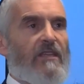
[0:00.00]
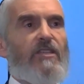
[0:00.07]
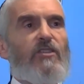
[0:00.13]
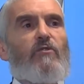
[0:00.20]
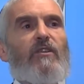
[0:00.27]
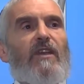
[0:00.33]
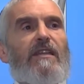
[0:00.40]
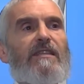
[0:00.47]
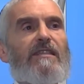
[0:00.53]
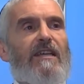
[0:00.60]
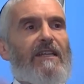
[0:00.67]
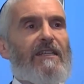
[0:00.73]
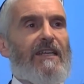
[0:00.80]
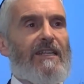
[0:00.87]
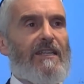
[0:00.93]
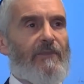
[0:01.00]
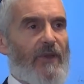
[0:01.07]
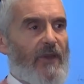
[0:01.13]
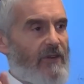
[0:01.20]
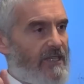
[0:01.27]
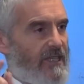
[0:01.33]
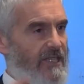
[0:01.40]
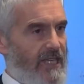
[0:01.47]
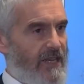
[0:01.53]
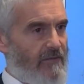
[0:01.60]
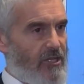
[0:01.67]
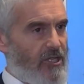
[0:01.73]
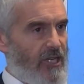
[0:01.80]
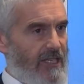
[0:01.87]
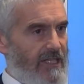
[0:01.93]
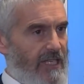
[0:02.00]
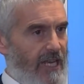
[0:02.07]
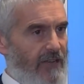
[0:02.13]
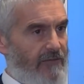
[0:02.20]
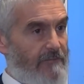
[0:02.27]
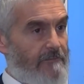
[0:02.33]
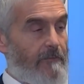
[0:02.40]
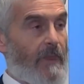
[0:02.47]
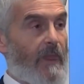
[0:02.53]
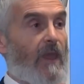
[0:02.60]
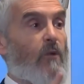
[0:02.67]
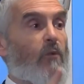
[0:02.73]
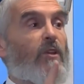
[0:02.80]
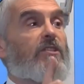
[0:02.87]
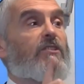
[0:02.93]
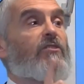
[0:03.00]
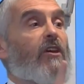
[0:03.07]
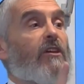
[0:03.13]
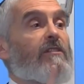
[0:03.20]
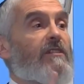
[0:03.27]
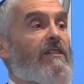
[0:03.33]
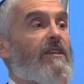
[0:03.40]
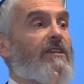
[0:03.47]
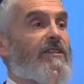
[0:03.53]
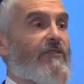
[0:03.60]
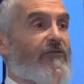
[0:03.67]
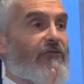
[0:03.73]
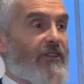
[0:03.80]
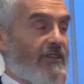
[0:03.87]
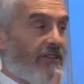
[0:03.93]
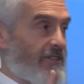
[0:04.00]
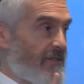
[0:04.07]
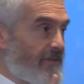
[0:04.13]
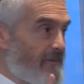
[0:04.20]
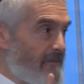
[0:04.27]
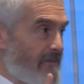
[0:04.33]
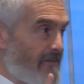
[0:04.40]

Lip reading: you can sideline the parent and save the child's life. What's not clear is a fetus.